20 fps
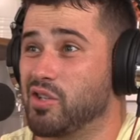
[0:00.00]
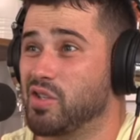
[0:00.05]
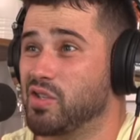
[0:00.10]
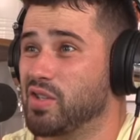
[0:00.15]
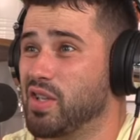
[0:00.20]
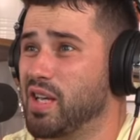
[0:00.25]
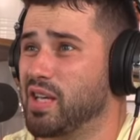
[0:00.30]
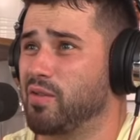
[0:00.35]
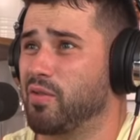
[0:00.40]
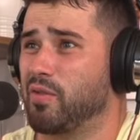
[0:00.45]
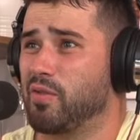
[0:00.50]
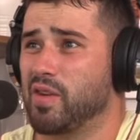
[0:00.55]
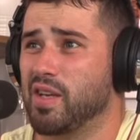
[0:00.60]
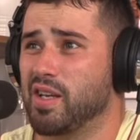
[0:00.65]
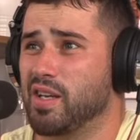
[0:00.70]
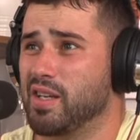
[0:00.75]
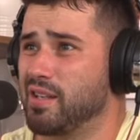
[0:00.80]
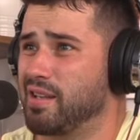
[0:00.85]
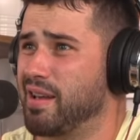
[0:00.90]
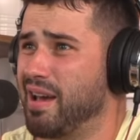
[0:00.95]
she's like
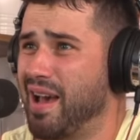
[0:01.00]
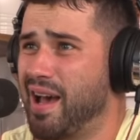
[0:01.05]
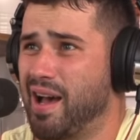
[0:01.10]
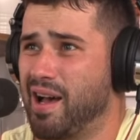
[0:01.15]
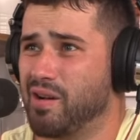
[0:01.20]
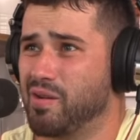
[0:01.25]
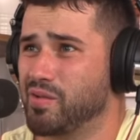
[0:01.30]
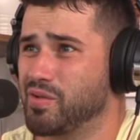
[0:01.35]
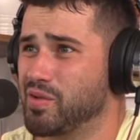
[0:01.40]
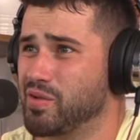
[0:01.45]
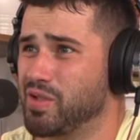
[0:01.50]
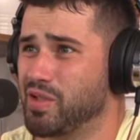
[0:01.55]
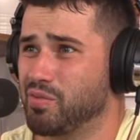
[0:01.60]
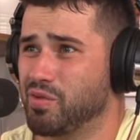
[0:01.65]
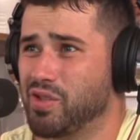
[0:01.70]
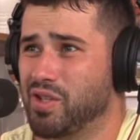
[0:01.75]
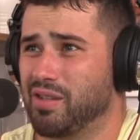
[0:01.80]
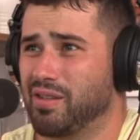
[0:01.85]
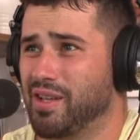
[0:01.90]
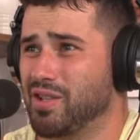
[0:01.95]
feeding cows or some
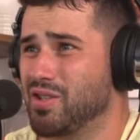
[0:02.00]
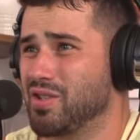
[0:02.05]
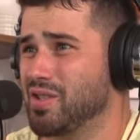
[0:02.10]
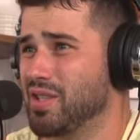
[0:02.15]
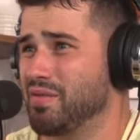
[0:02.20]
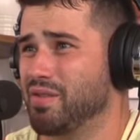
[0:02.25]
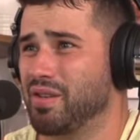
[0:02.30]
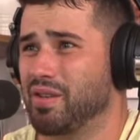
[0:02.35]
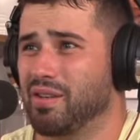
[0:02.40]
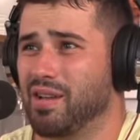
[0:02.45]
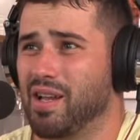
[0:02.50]
shit. Like she, she's living her